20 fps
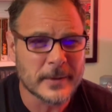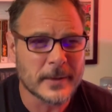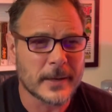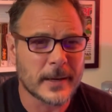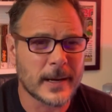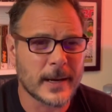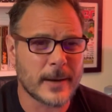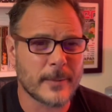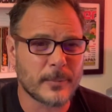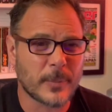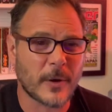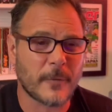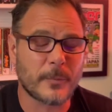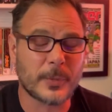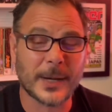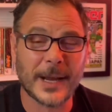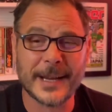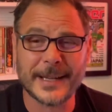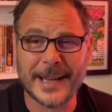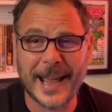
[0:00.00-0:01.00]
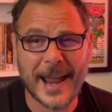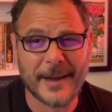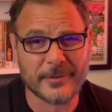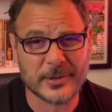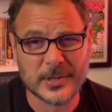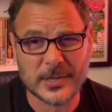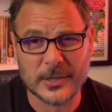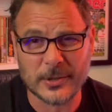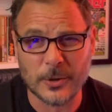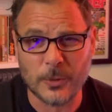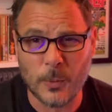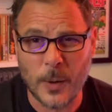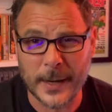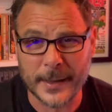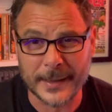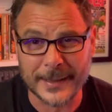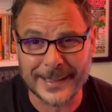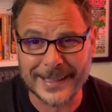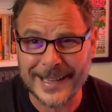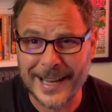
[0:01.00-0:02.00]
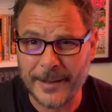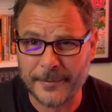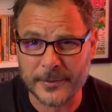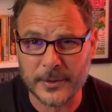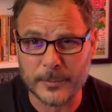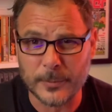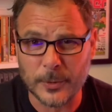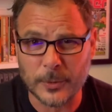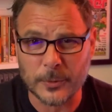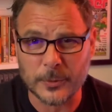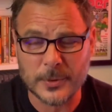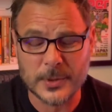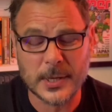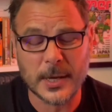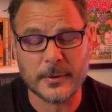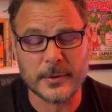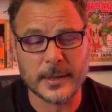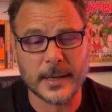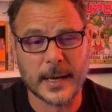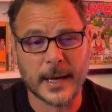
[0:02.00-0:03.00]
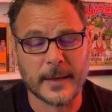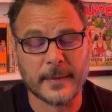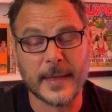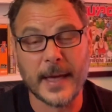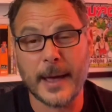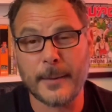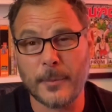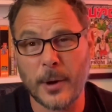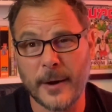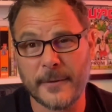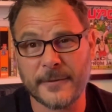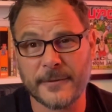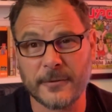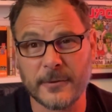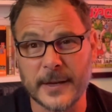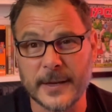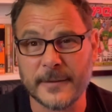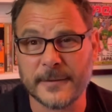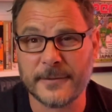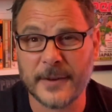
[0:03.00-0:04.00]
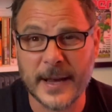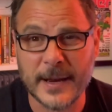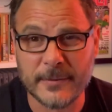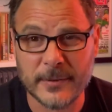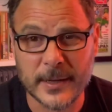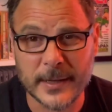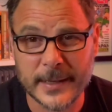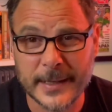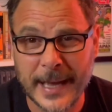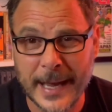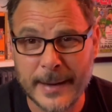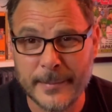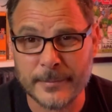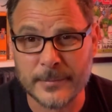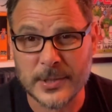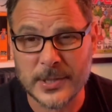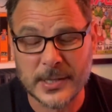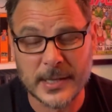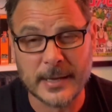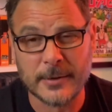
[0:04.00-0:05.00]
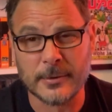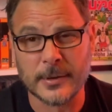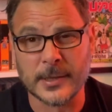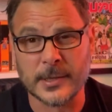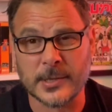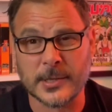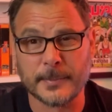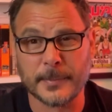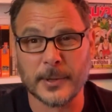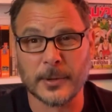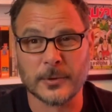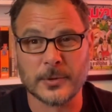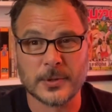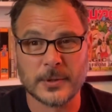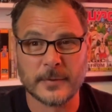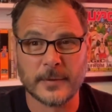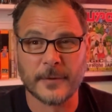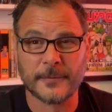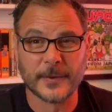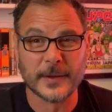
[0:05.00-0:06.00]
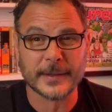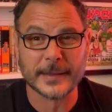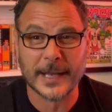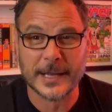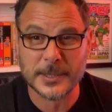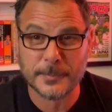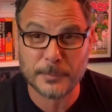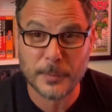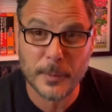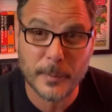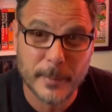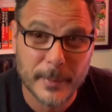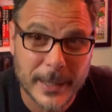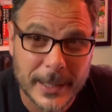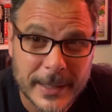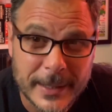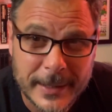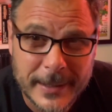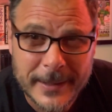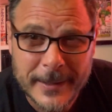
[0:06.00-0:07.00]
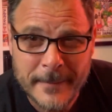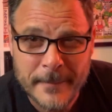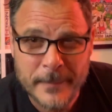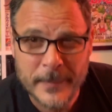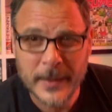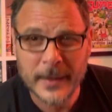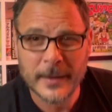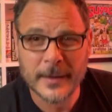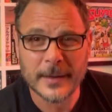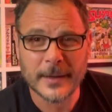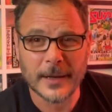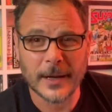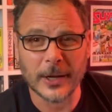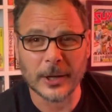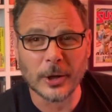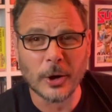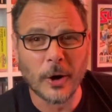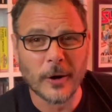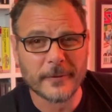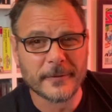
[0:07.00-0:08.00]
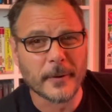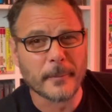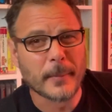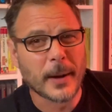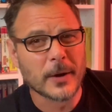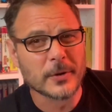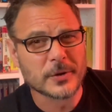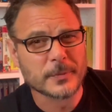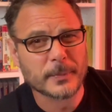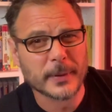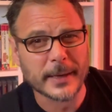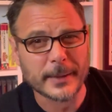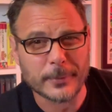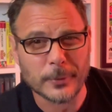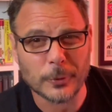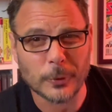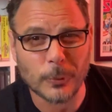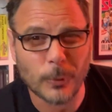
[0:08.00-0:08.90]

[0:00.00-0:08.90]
But I've played every single one and loved them all. So yeah, they're my 3 favourite game series, to be honest with you. I think that's probably a lot for most people who